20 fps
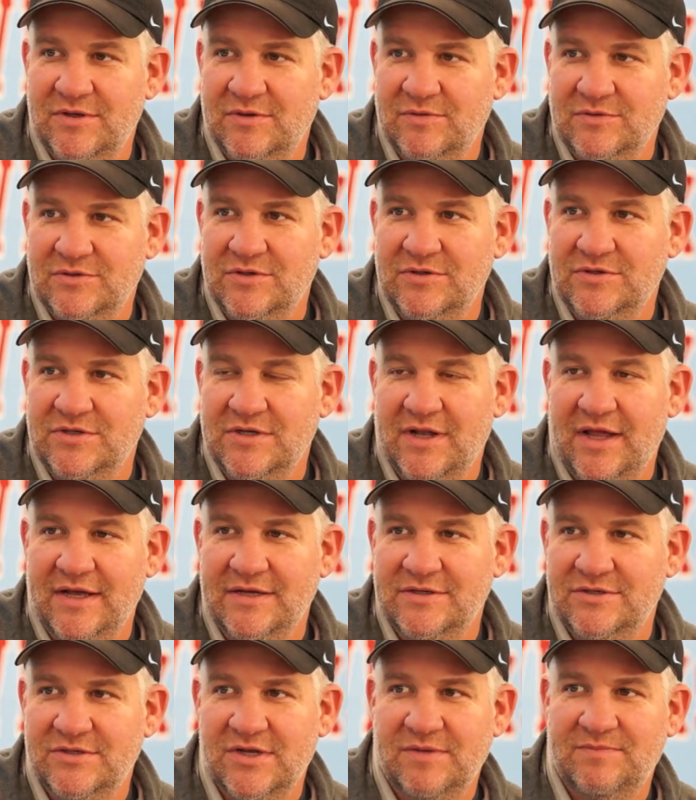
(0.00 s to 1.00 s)
You know, as soon as he
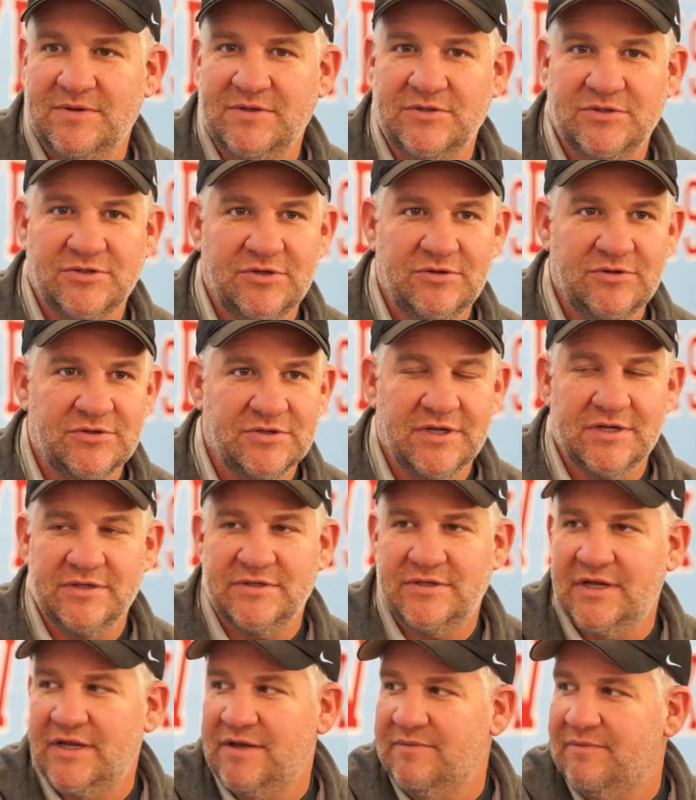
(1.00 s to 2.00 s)
laces up his shoes
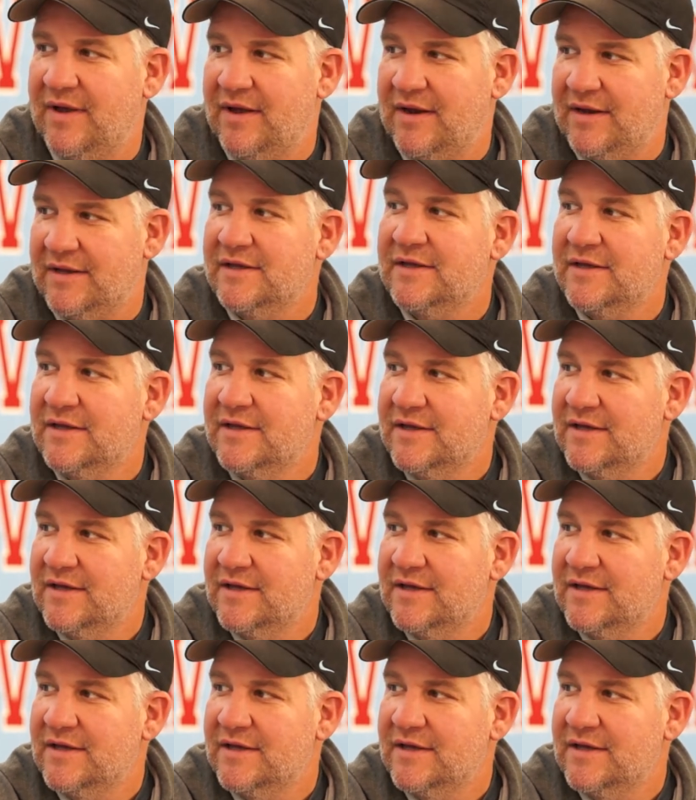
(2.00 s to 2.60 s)
against anybody,